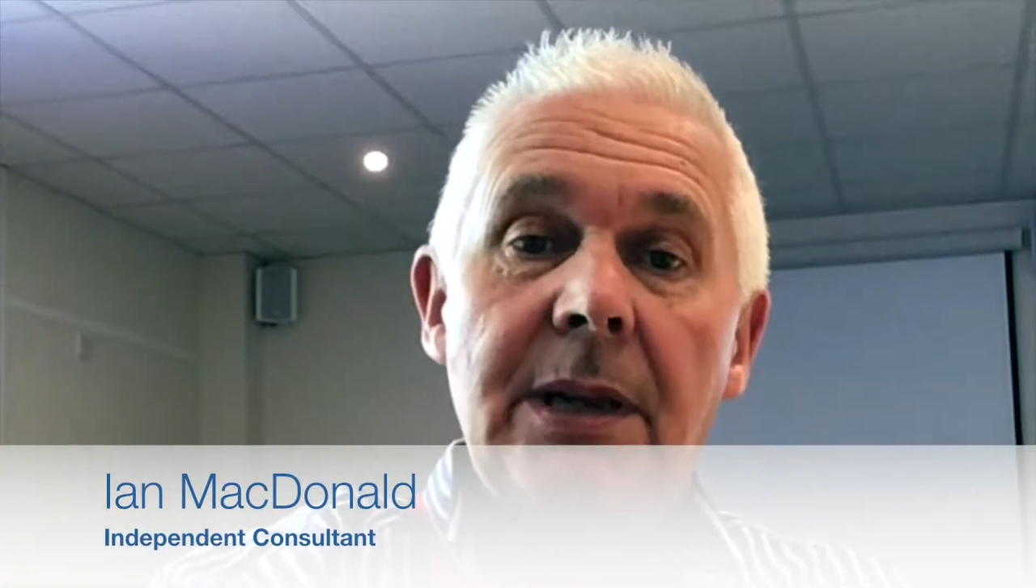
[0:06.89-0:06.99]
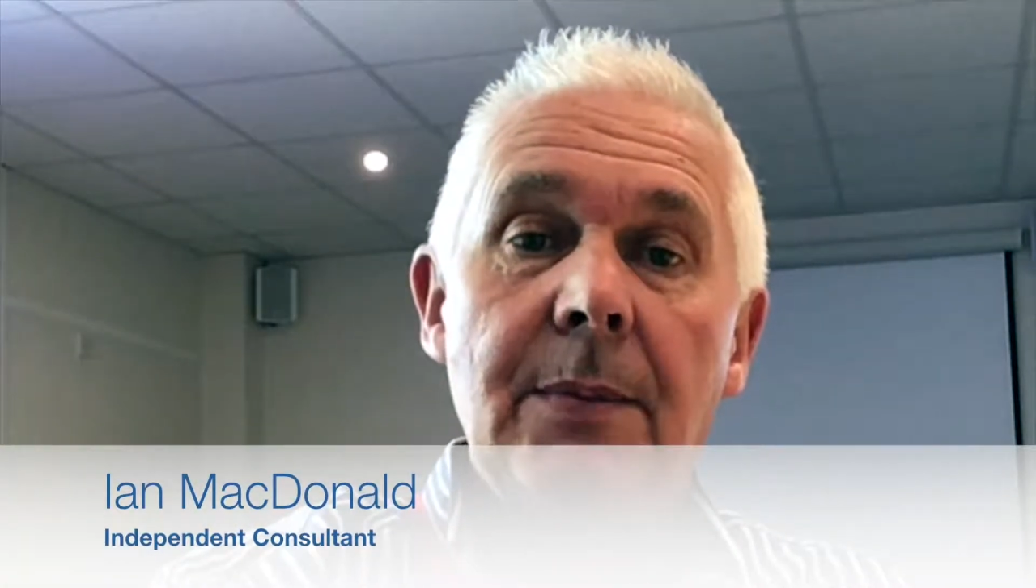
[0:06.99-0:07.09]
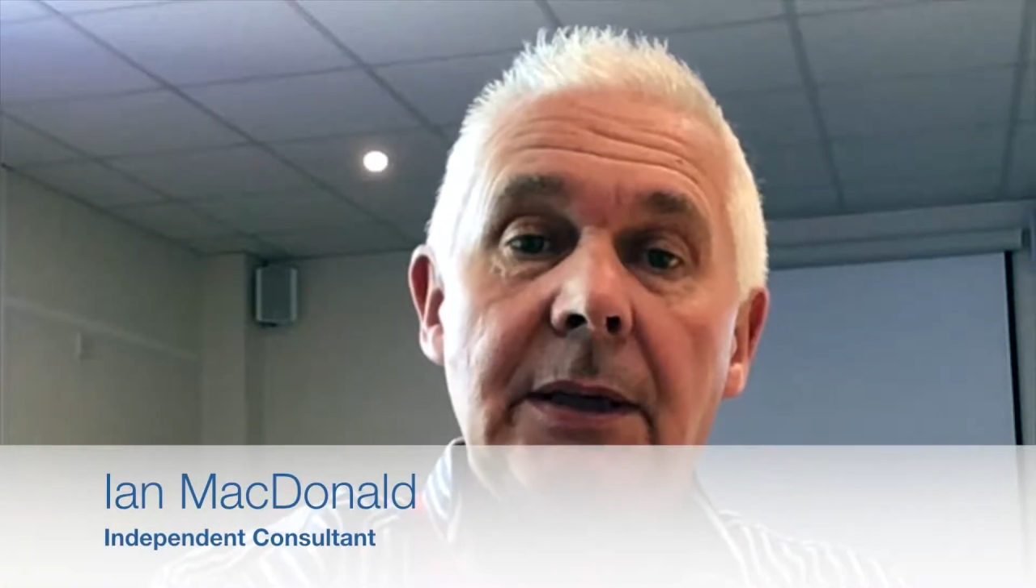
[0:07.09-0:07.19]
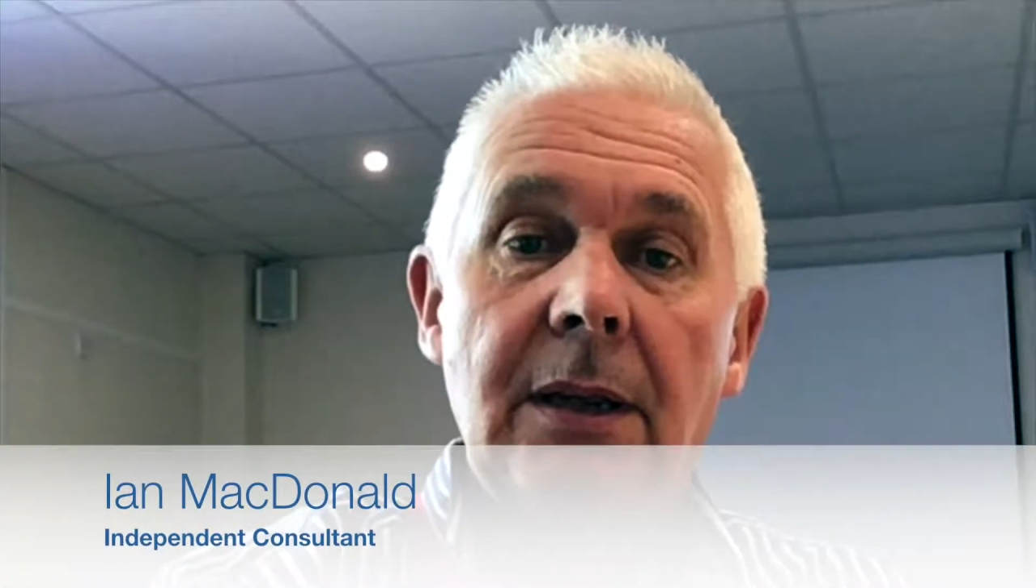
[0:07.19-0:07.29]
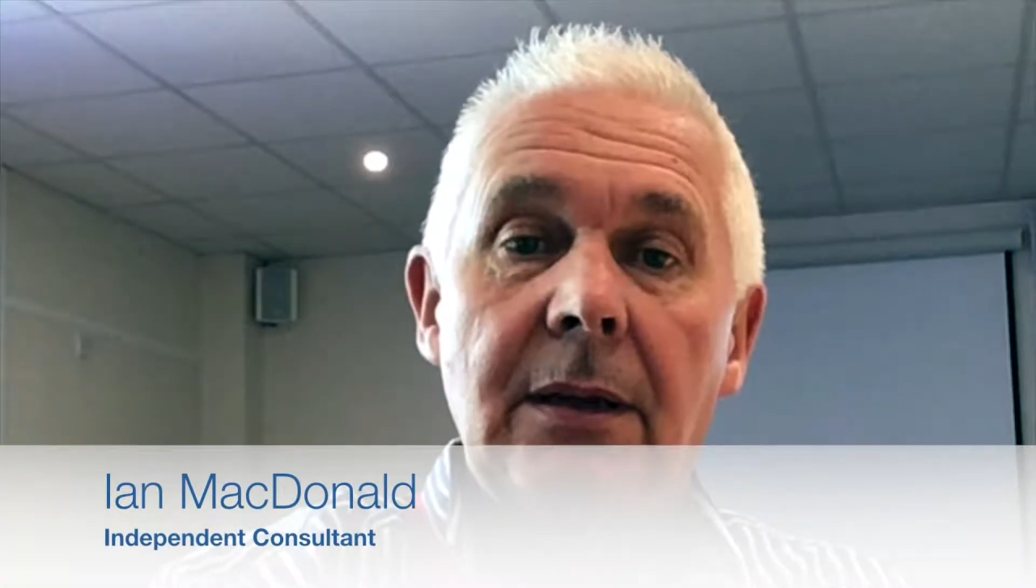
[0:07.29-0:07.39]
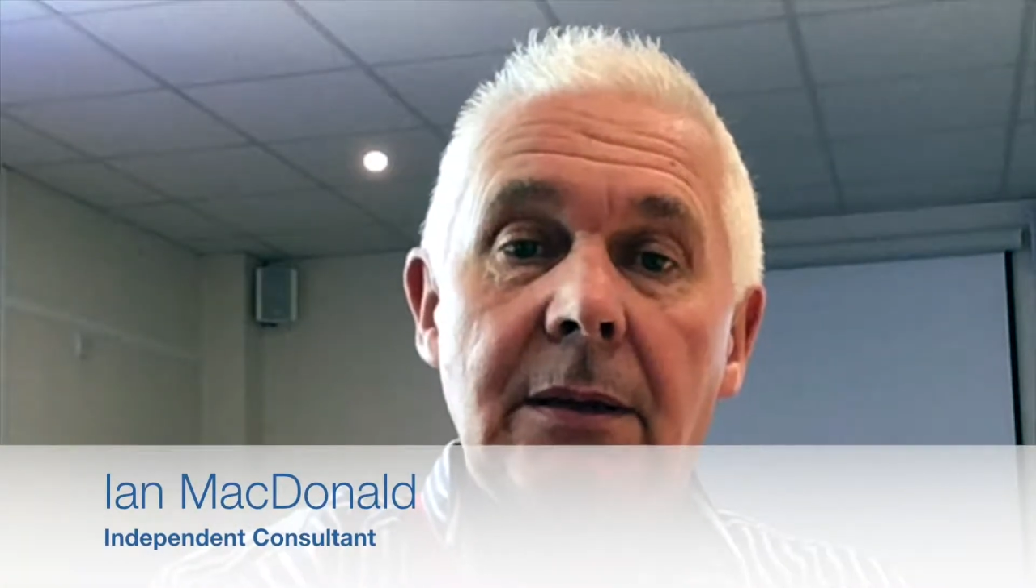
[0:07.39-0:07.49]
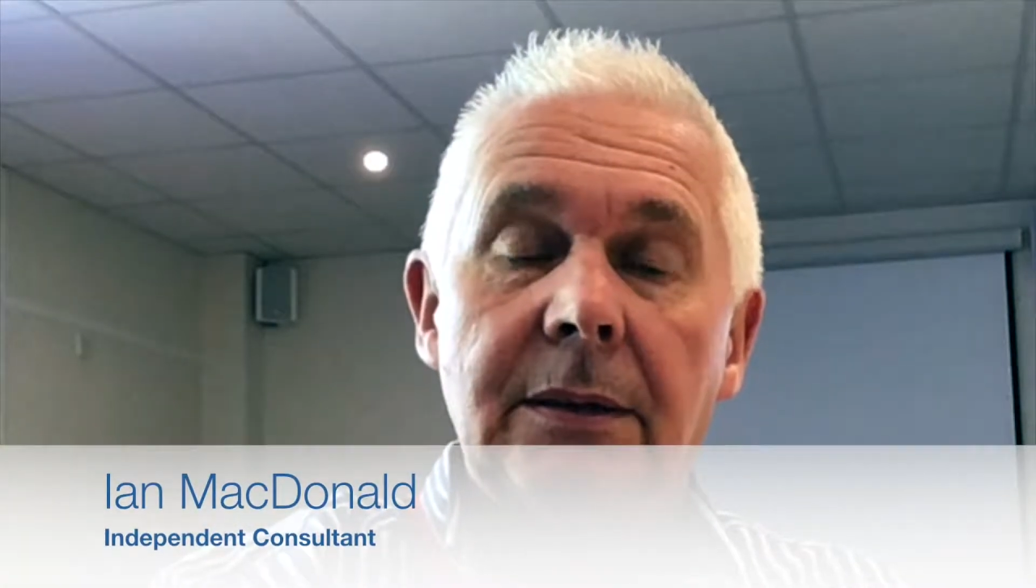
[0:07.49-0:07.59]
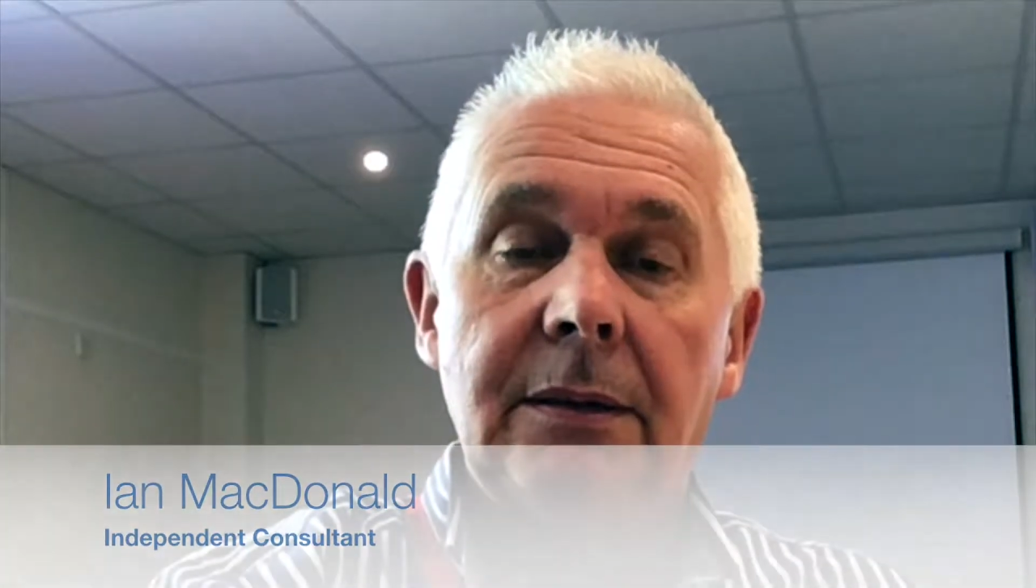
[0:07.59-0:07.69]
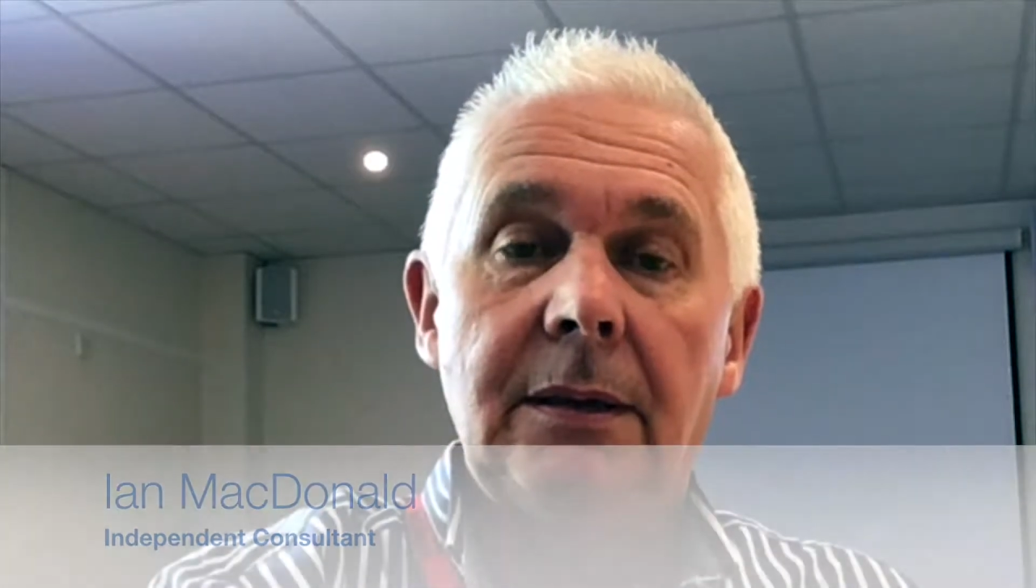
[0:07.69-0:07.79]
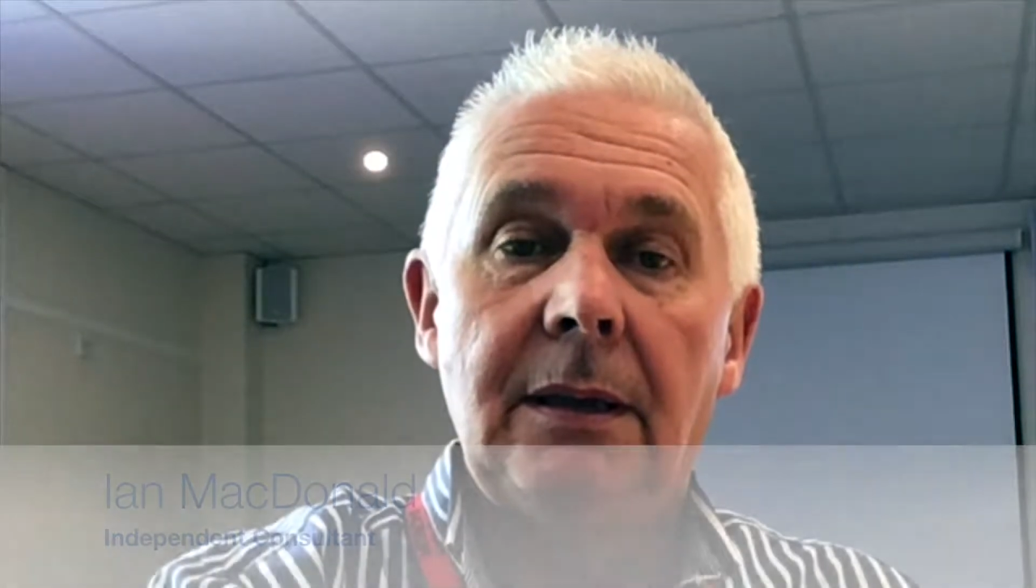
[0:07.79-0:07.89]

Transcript: Ian MacDonald.